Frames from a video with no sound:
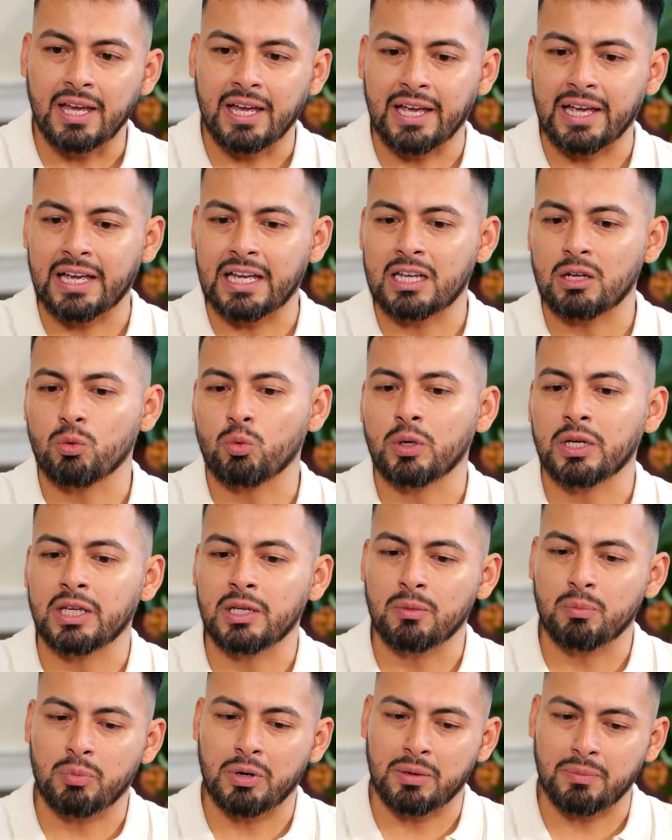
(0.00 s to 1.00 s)
And
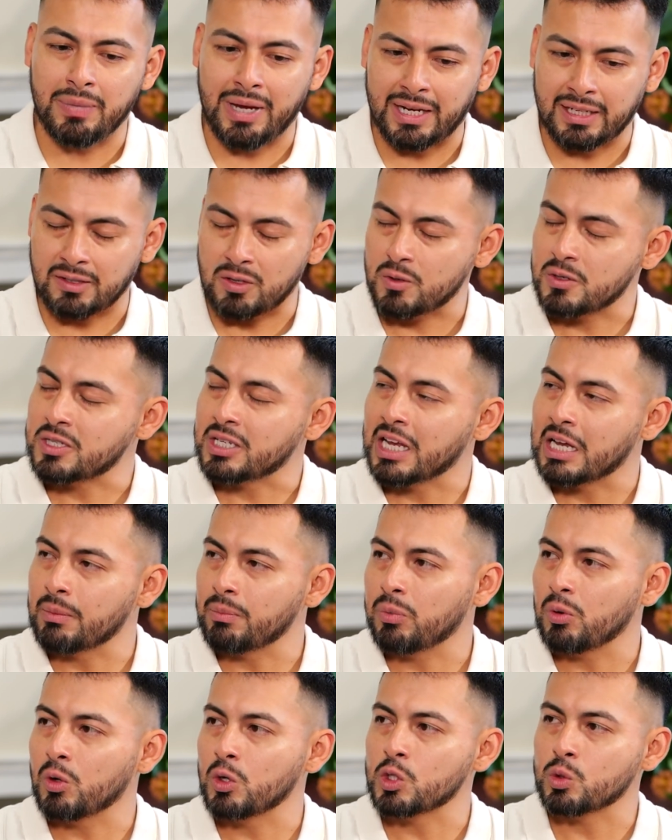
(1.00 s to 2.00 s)
we bring back those
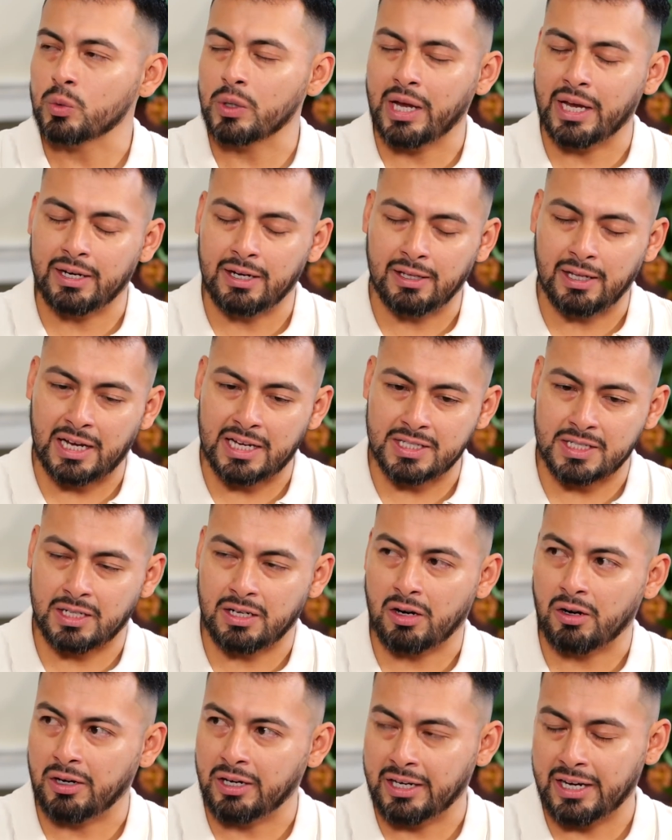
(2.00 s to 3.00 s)
samples, we analyze it
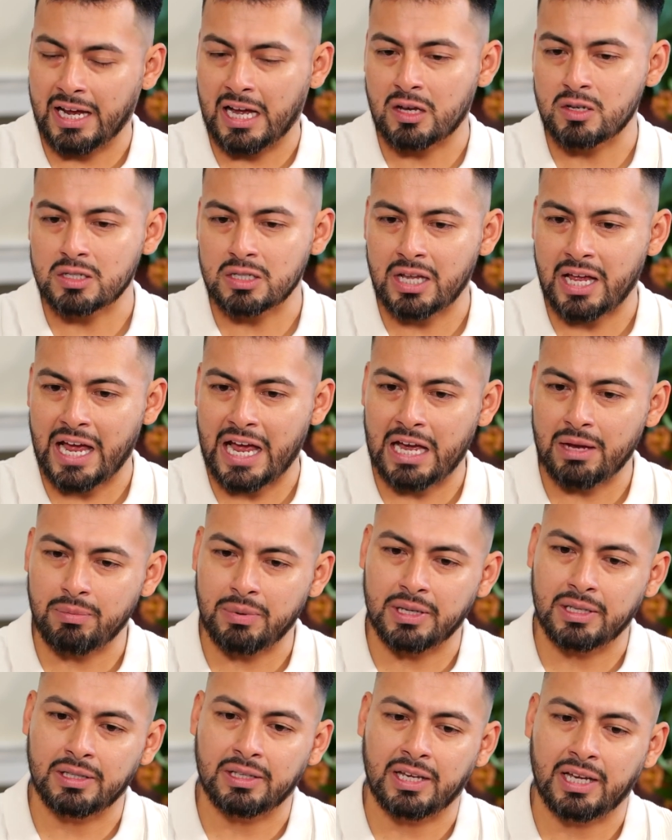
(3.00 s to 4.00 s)
at our in-house
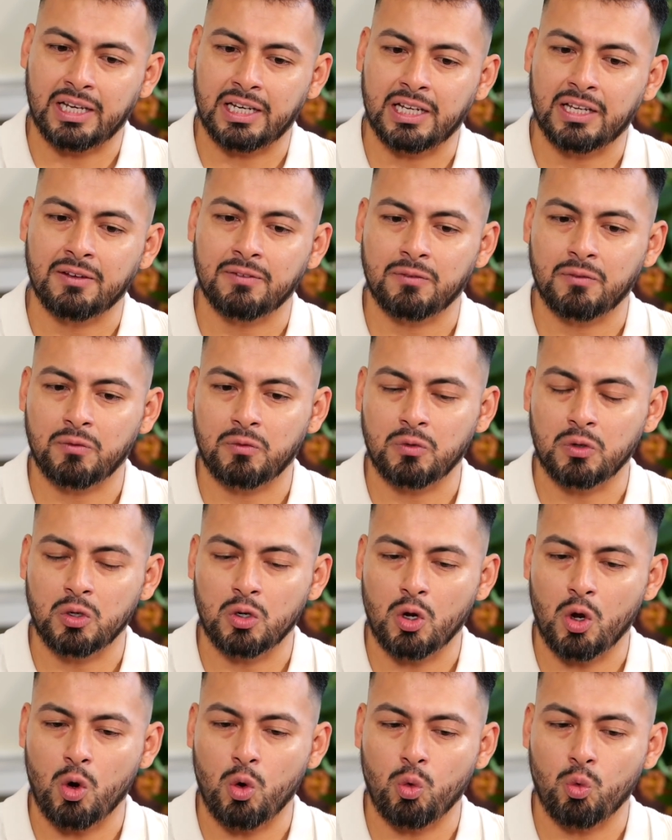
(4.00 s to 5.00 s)
lab, and then if,
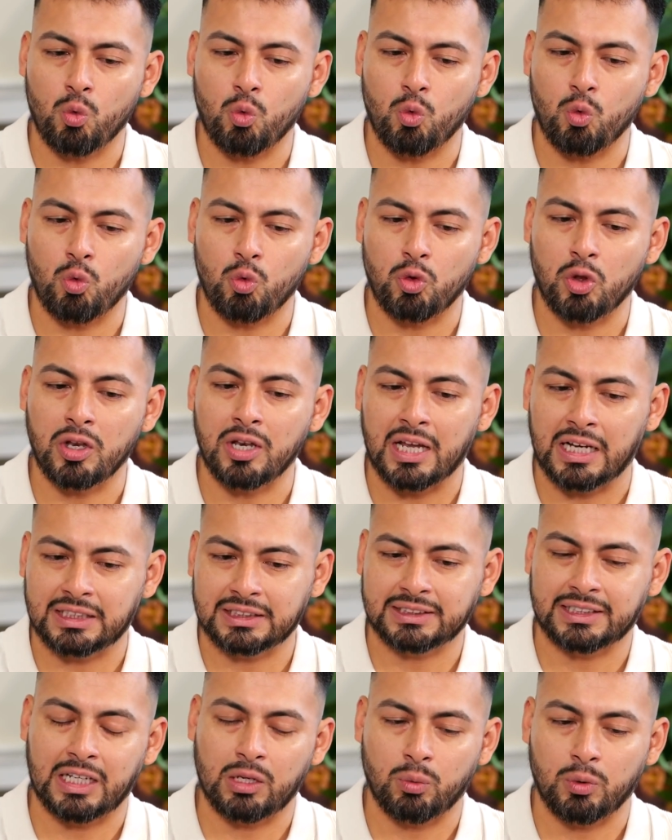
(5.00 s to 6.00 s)
the
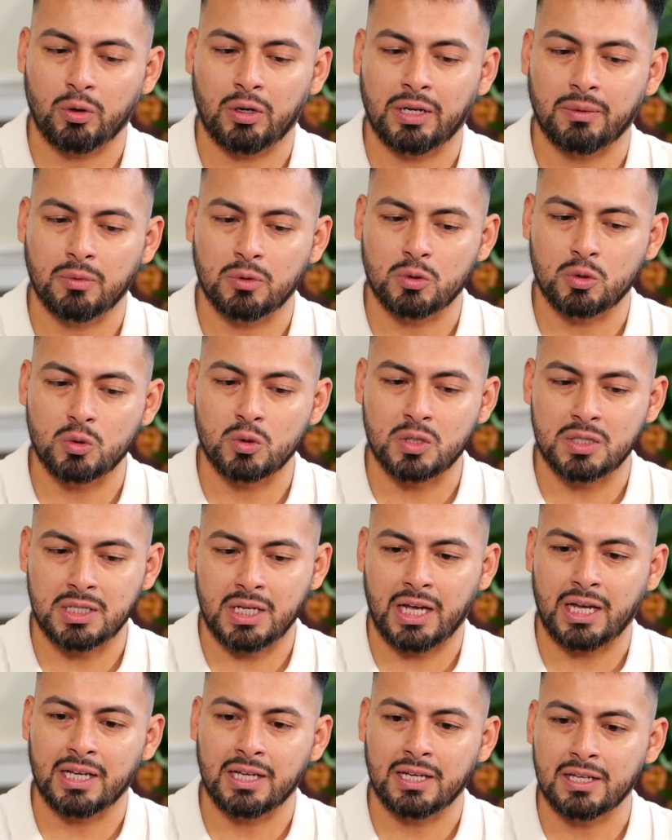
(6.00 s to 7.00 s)
next day we're able to
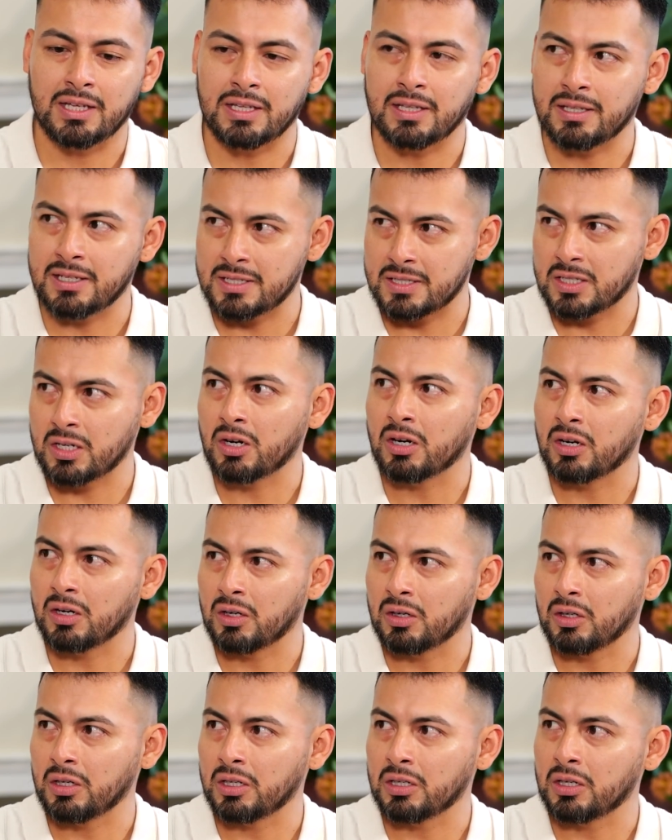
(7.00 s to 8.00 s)
say, is
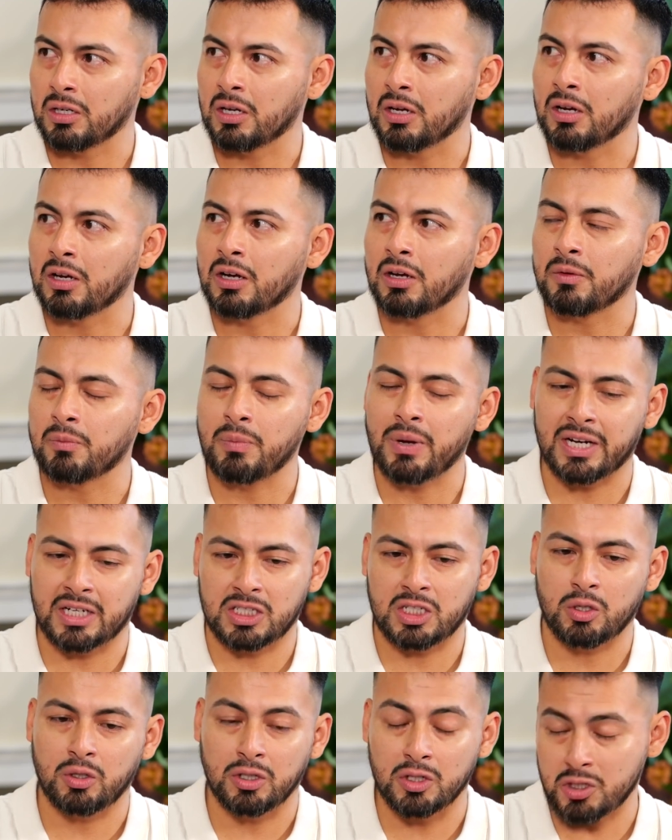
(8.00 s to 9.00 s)
there a
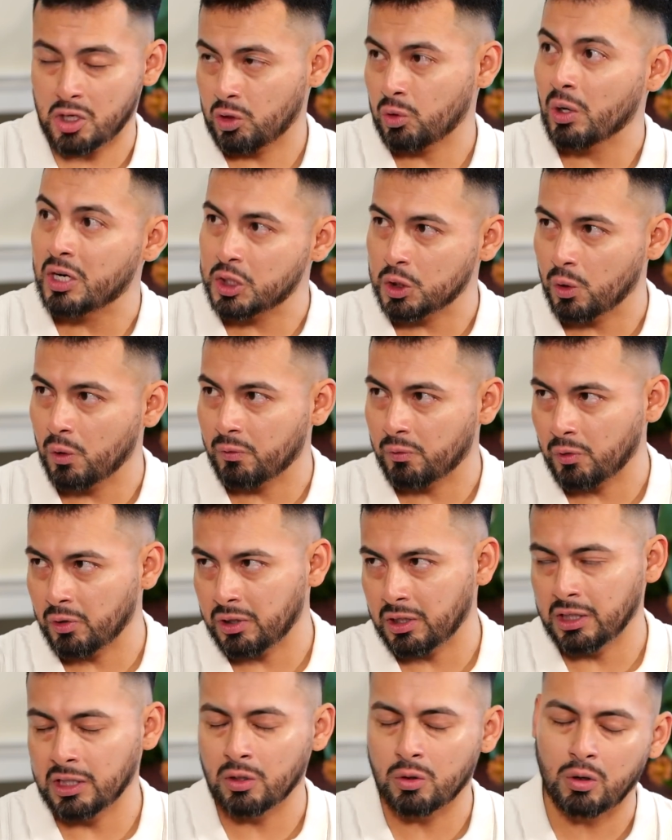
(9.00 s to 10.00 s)
bacteria, there's a threshold for
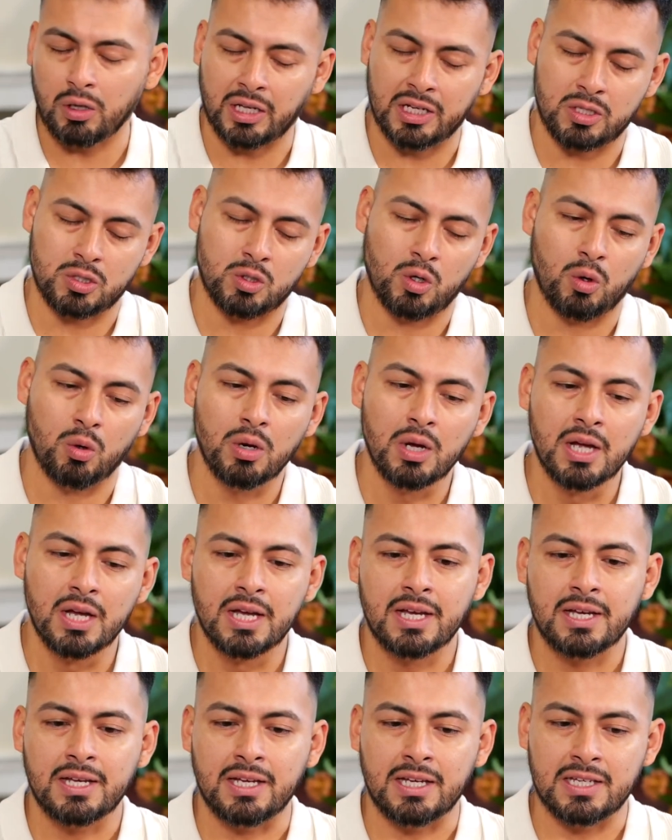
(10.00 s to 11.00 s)
the E. coli, so
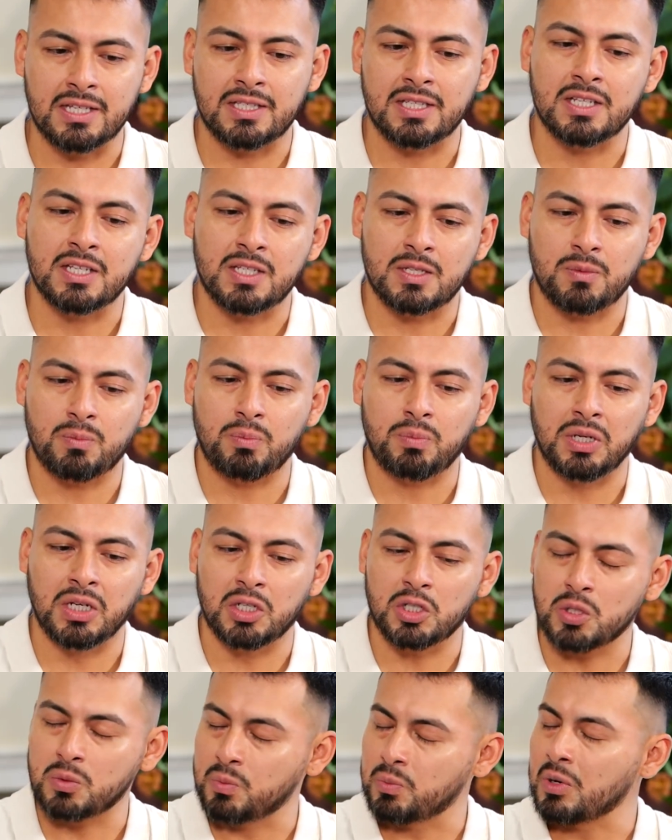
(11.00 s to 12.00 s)
is this
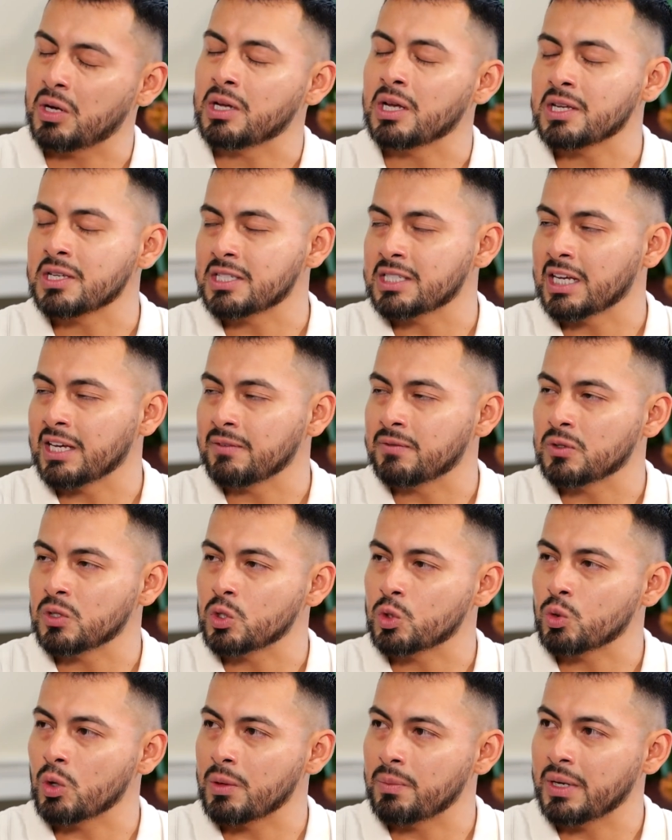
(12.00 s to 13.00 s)
beach safe to
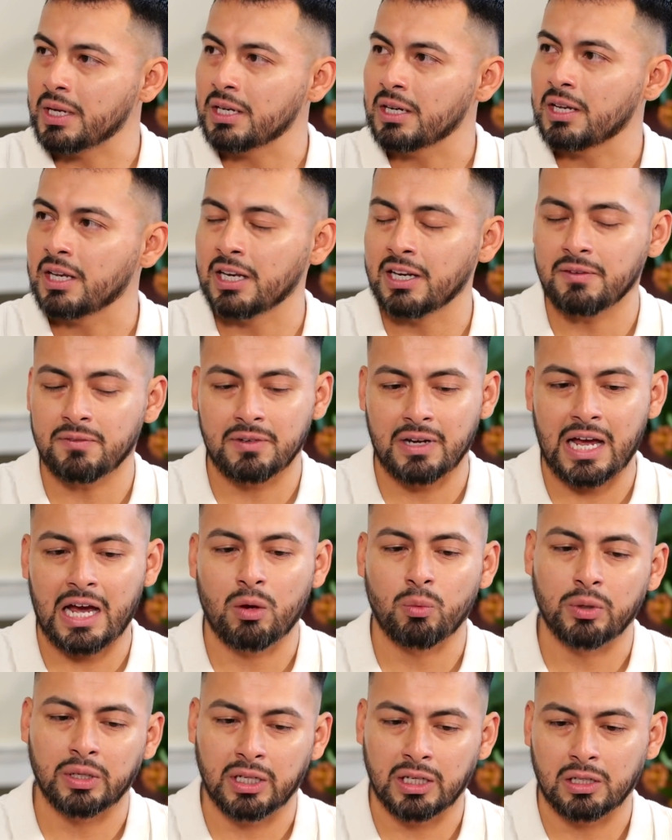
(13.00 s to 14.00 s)
swim in? And if
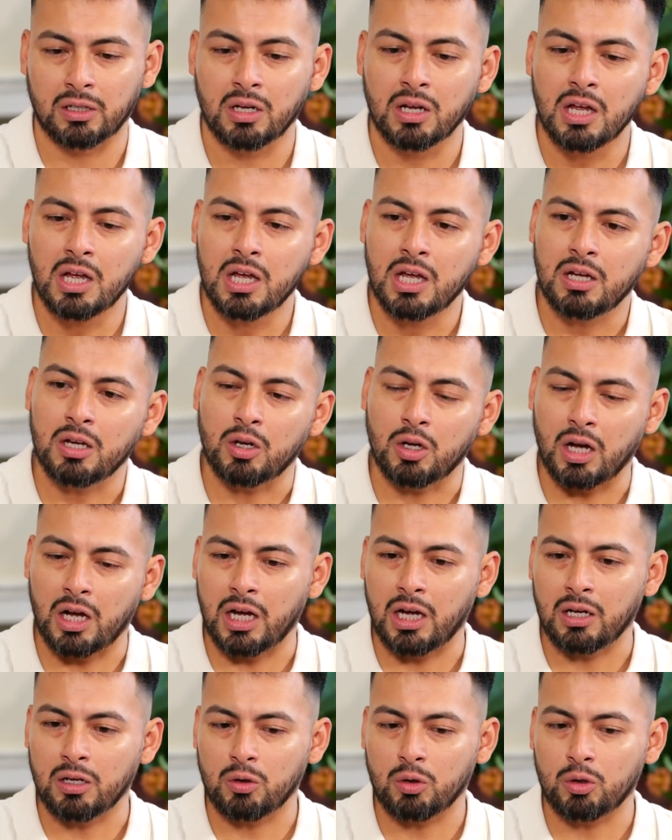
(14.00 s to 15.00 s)
not,
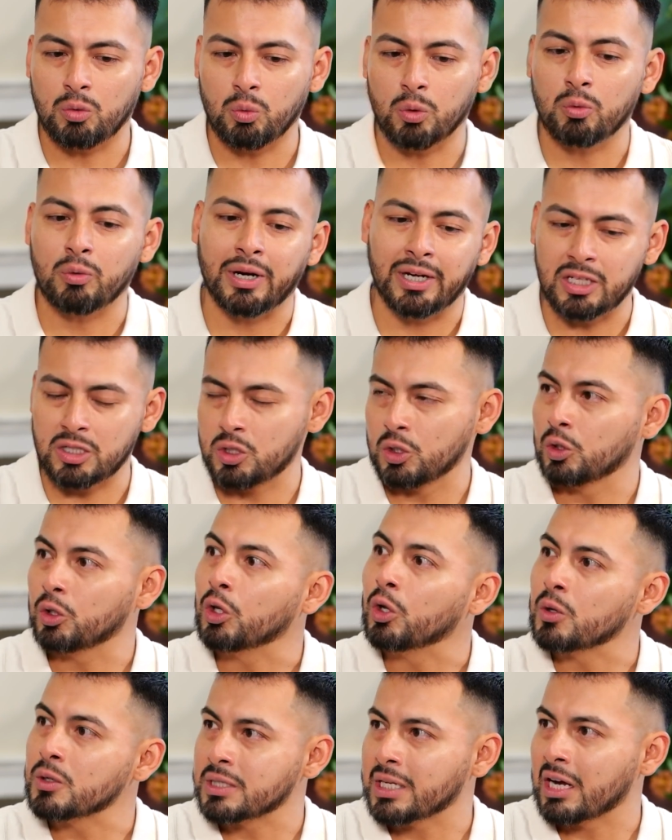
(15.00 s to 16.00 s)
we're ready to
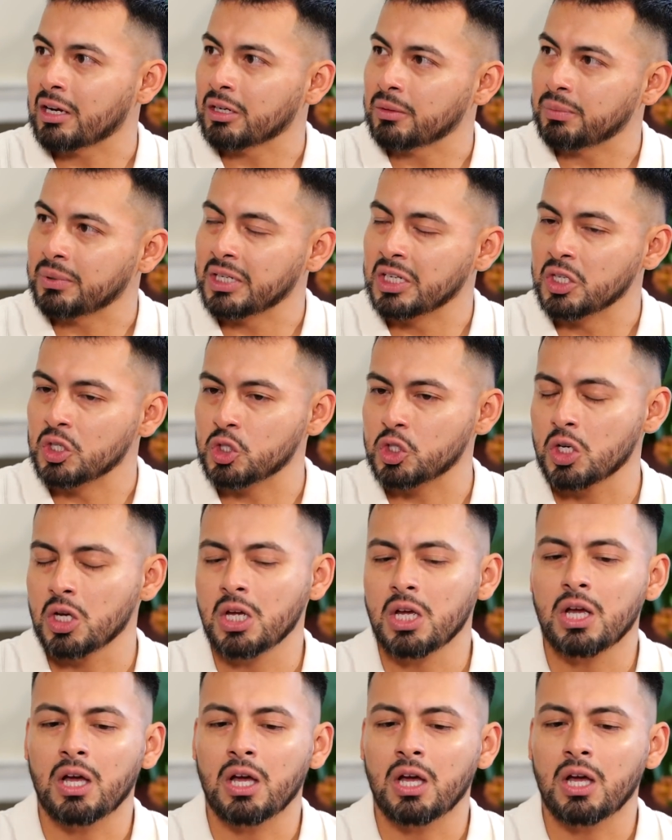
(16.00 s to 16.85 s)
close down a beach.